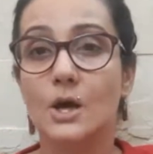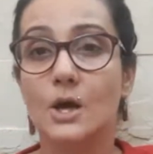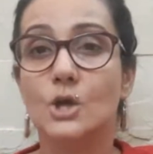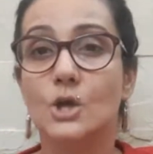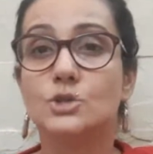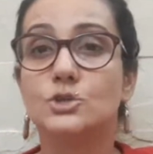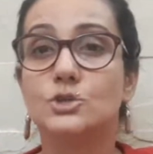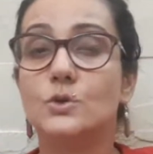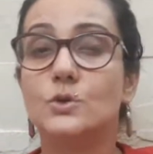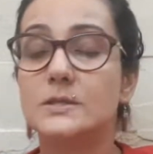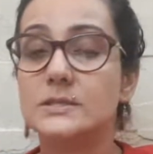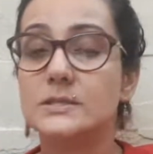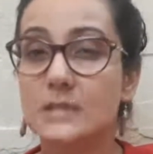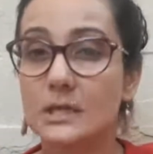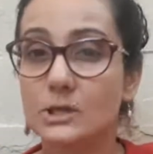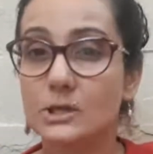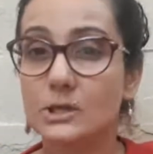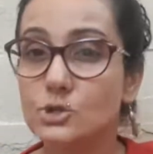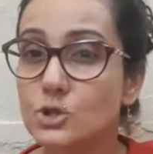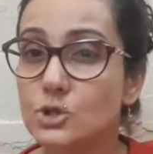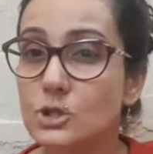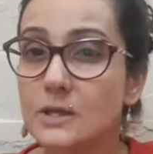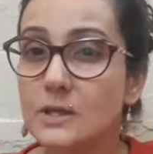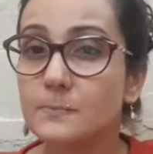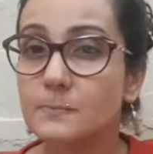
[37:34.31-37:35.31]
So
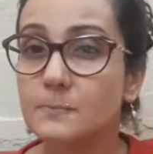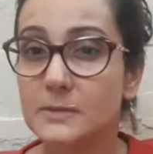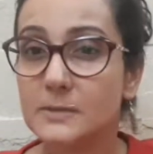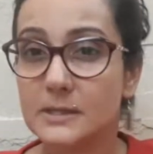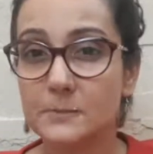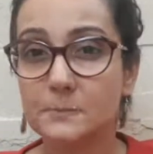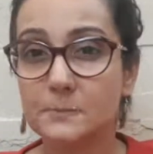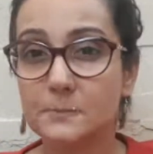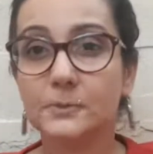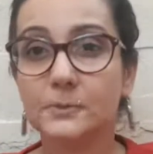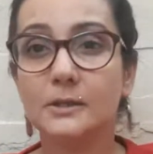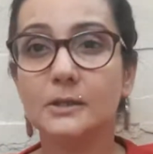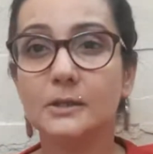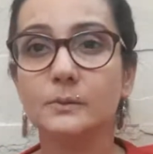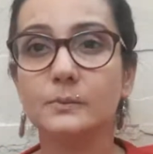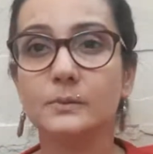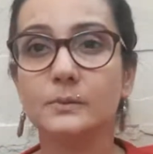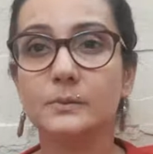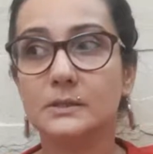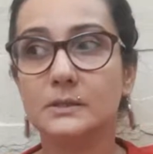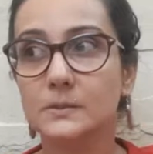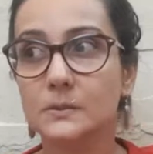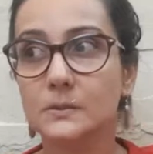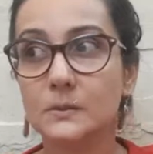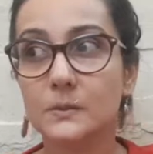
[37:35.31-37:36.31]
essentially, people
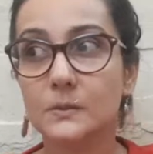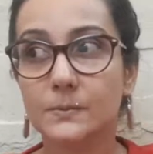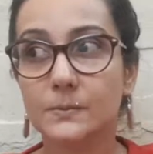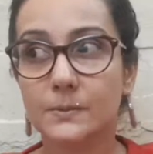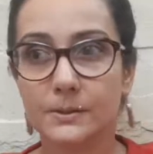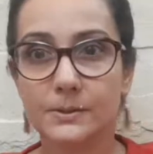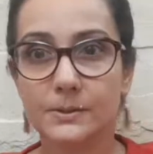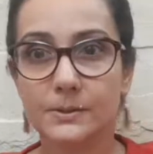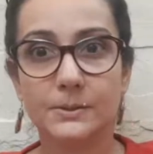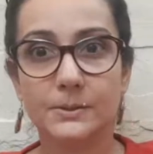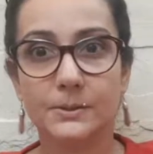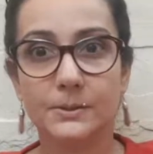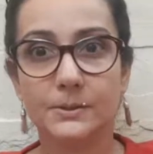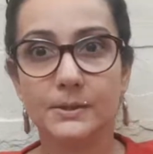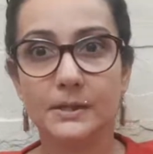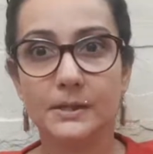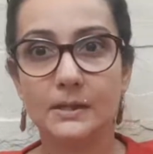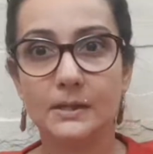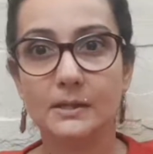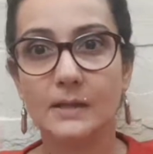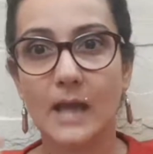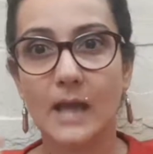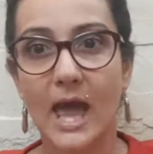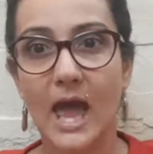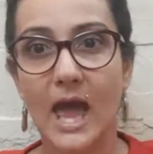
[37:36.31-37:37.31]
with
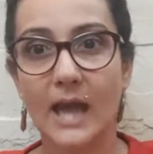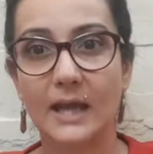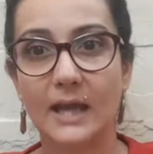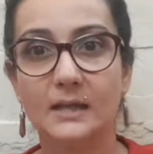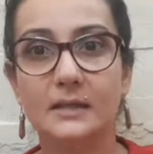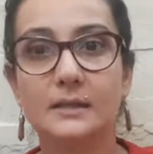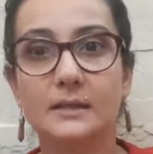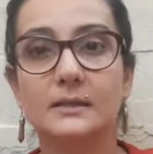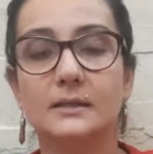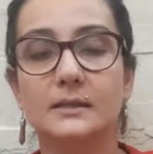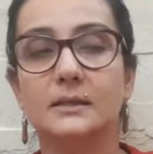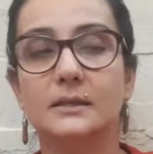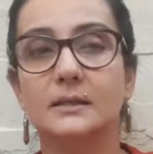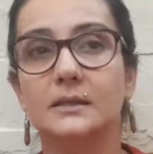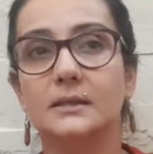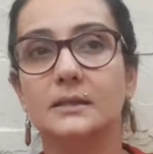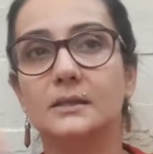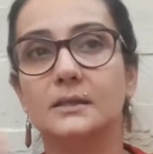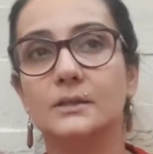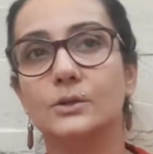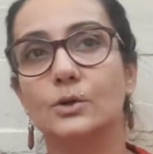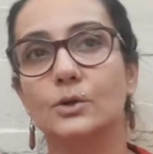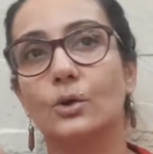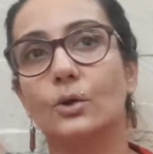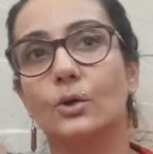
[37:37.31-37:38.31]
recurring
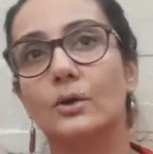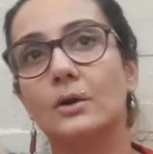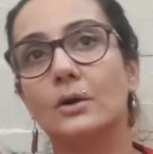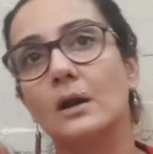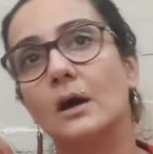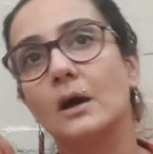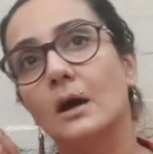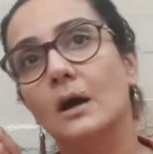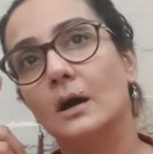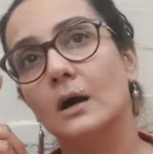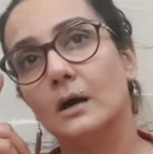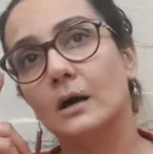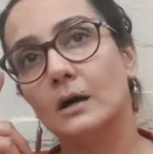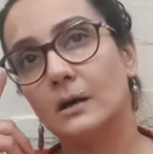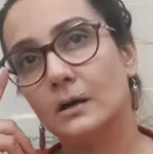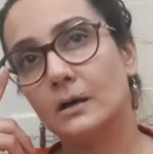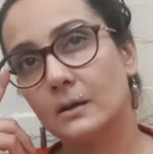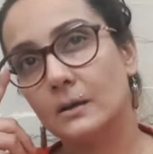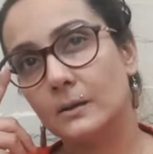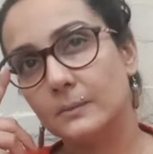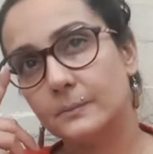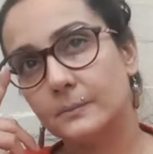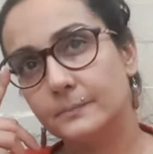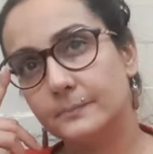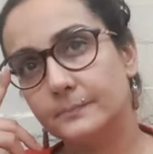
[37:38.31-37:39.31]
acne, or
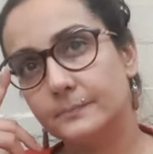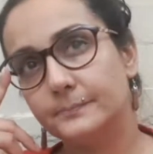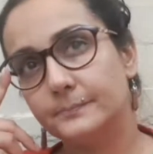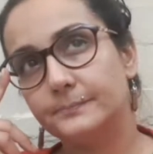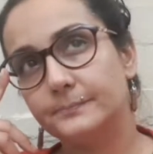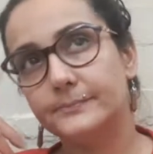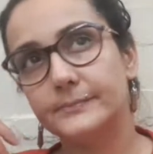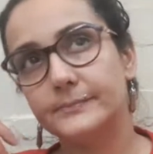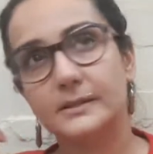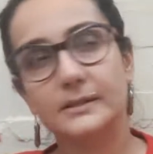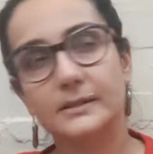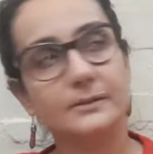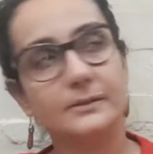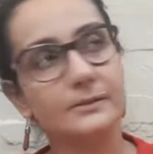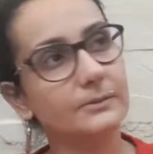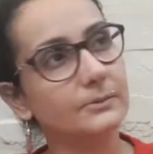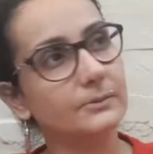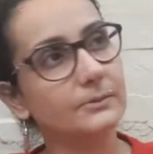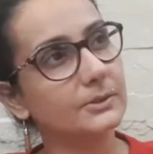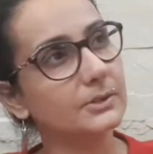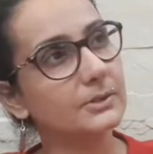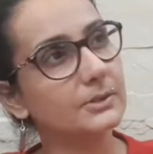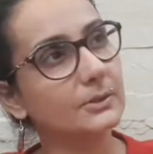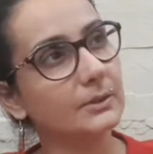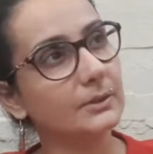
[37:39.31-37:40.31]
what
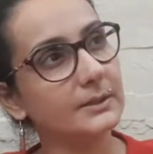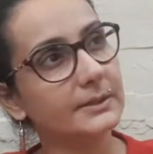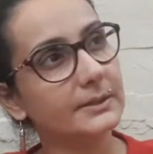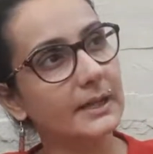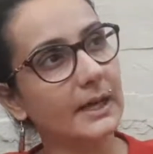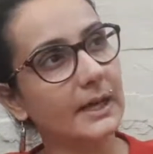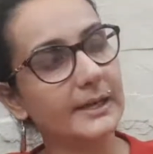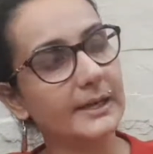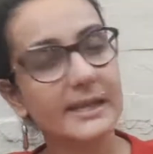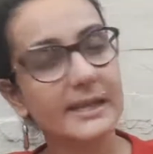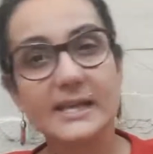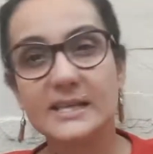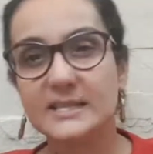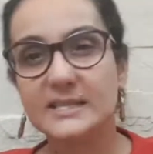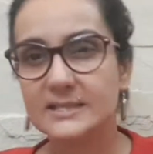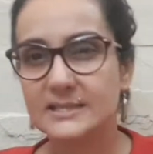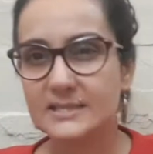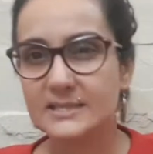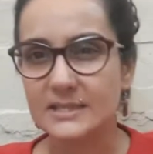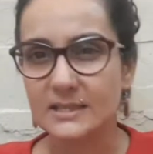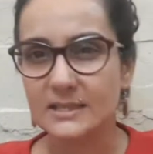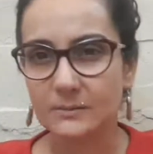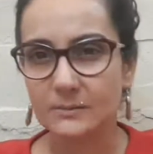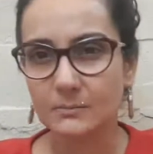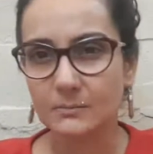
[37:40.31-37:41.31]
do you call that,
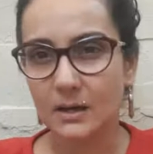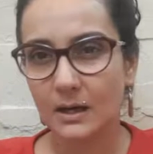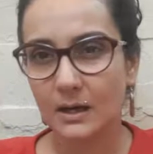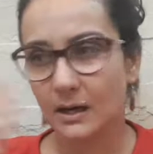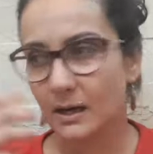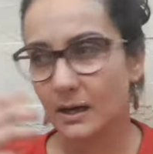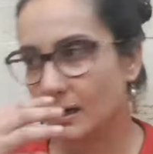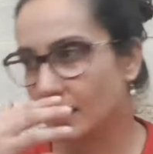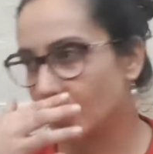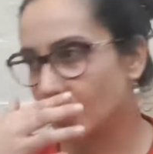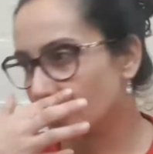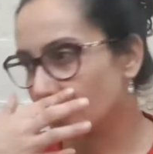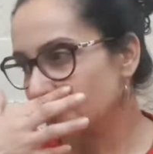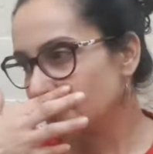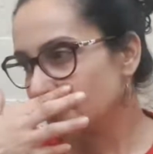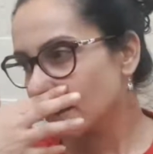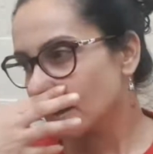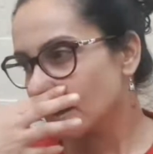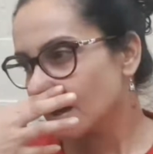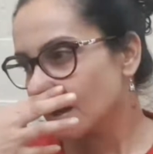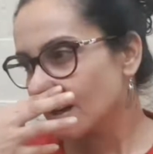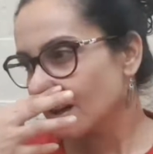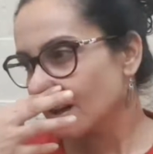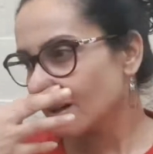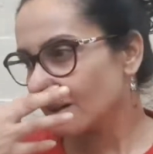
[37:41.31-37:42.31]
eczema,
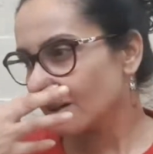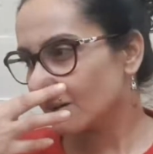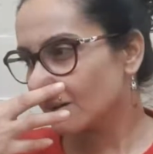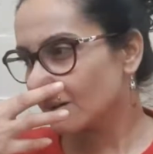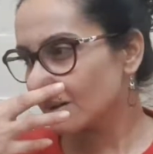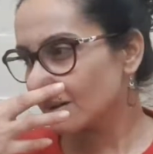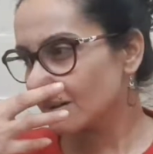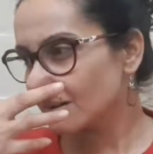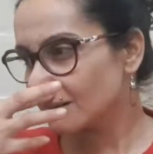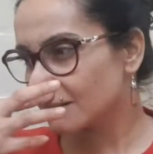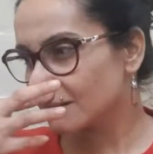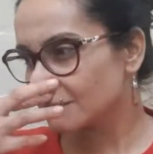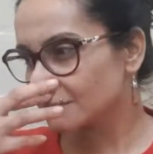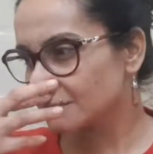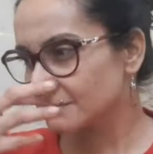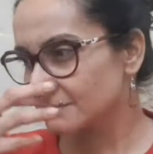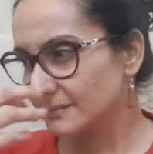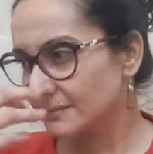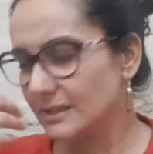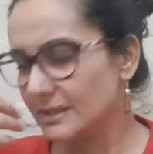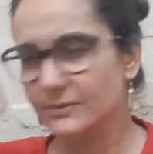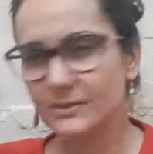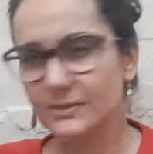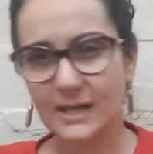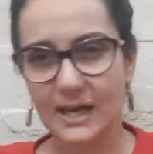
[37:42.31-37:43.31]
or
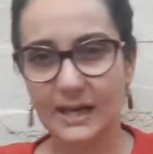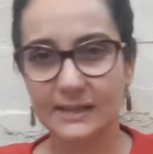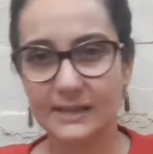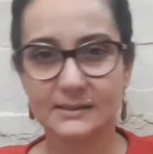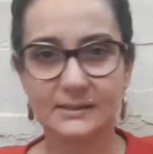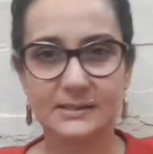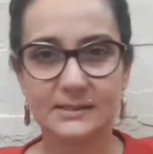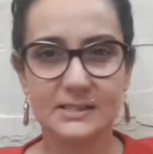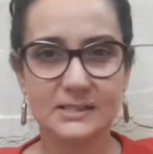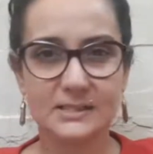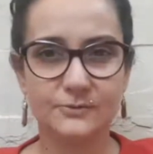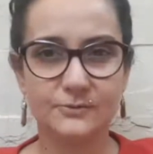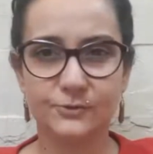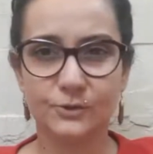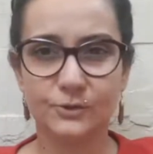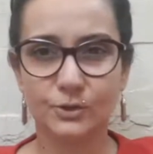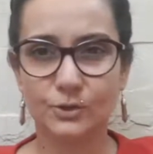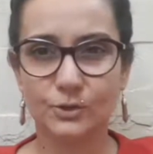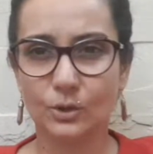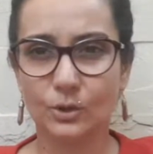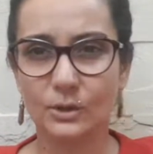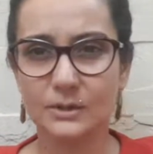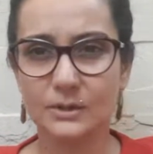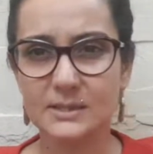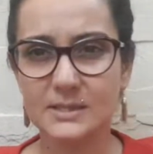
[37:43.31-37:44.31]
even athlete's foot,
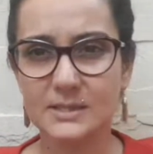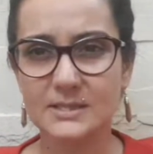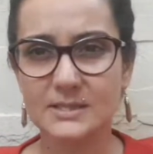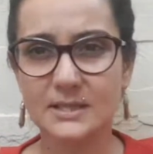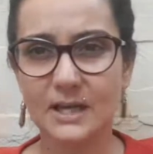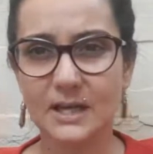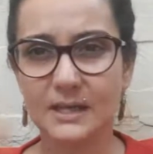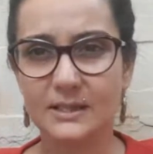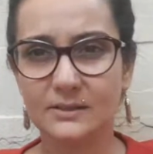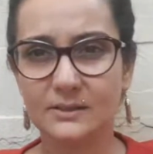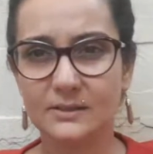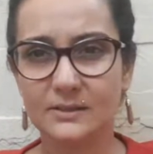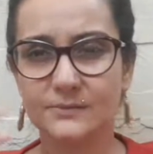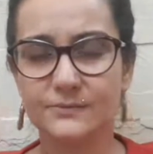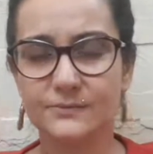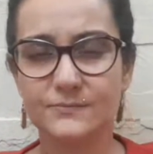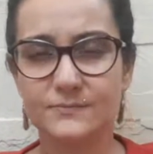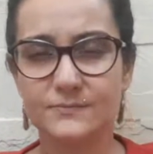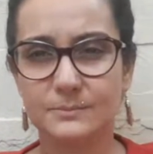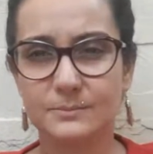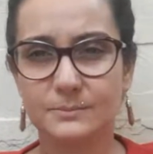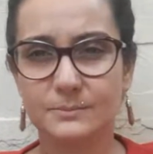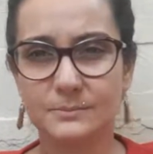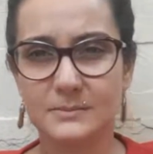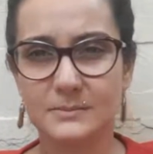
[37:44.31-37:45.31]
all these kind of
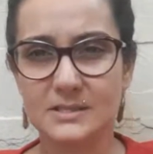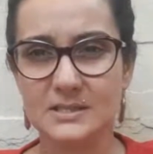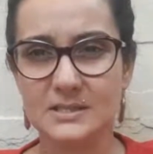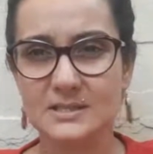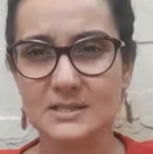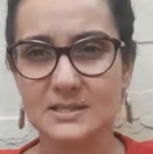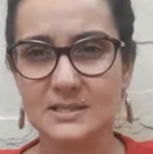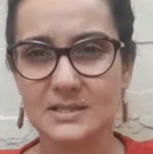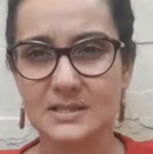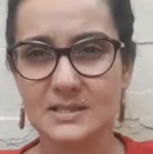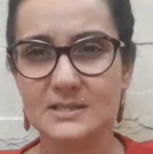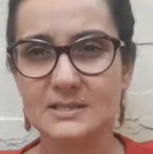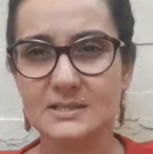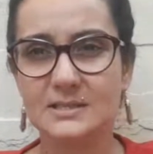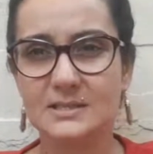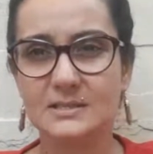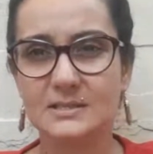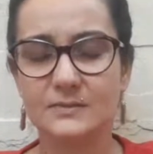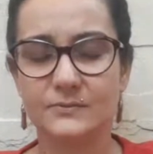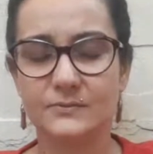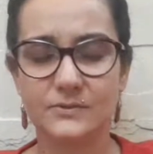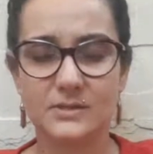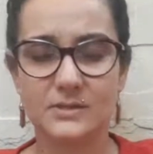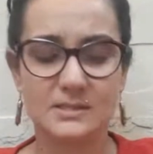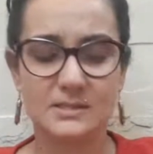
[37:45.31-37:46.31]
diseases
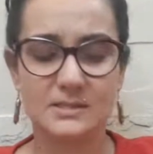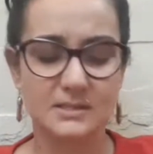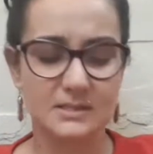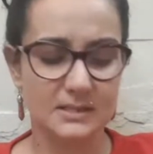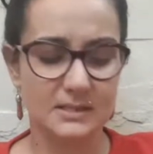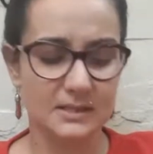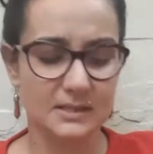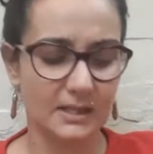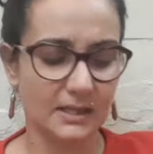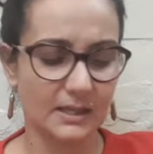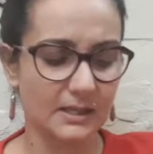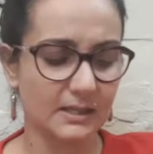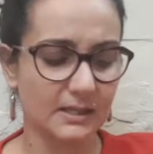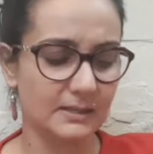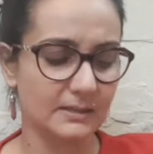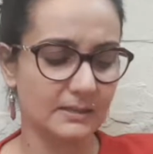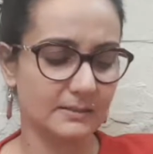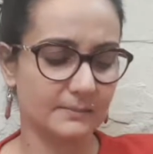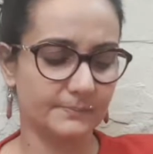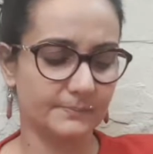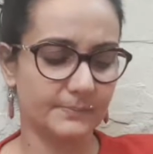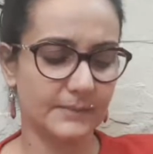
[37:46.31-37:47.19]
of the skin.